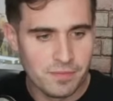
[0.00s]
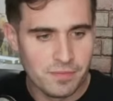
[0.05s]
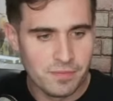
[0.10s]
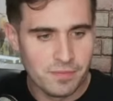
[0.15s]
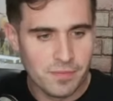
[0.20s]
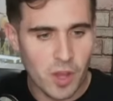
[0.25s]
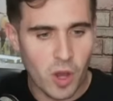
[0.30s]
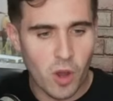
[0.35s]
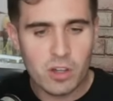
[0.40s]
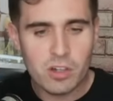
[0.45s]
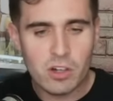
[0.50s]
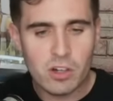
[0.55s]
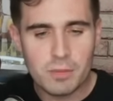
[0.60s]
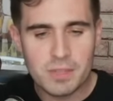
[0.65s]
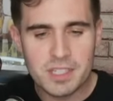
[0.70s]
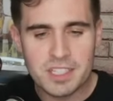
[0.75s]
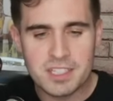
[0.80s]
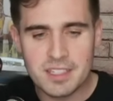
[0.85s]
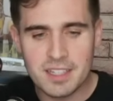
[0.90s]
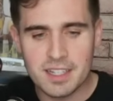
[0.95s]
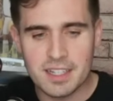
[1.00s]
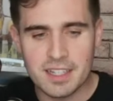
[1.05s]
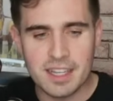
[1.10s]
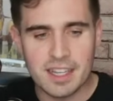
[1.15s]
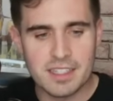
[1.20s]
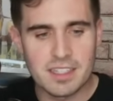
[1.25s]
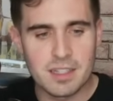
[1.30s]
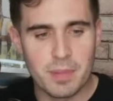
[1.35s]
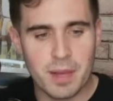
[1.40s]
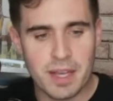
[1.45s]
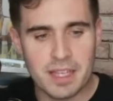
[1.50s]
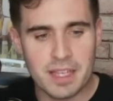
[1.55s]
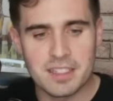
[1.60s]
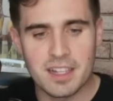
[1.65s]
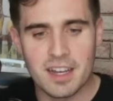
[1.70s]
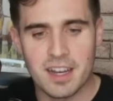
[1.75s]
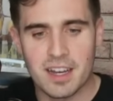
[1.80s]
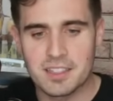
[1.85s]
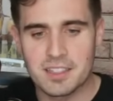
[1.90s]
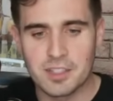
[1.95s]
Oklahoma City has the best
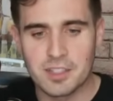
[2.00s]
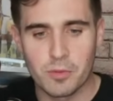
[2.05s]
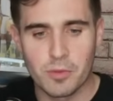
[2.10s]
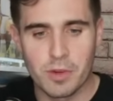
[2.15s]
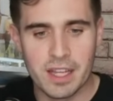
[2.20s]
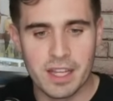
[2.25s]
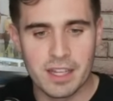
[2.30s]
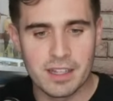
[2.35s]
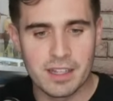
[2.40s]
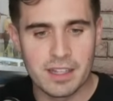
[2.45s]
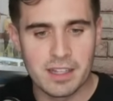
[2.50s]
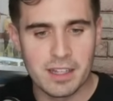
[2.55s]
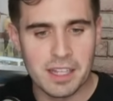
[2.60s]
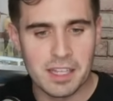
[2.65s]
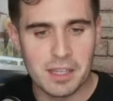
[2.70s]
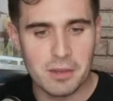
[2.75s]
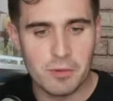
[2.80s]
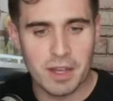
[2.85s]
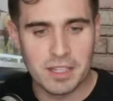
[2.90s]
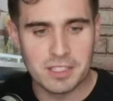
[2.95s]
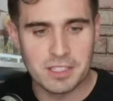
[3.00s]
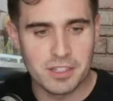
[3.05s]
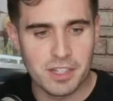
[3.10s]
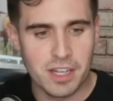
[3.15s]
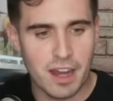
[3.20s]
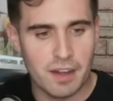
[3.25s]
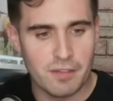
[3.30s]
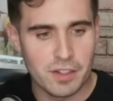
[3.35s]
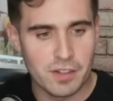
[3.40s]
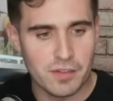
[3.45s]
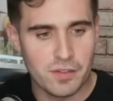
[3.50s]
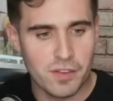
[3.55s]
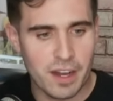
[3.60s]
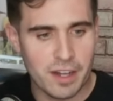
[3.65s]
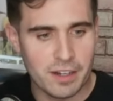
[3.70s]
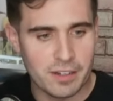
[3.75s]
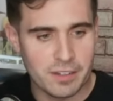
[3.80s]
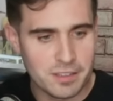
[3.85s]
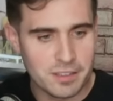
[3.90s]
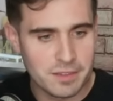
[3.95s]
odds to win the Western Conference
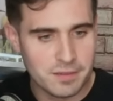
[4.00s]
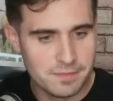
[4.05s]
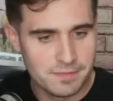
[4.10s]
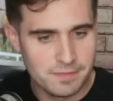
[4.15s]
Finals.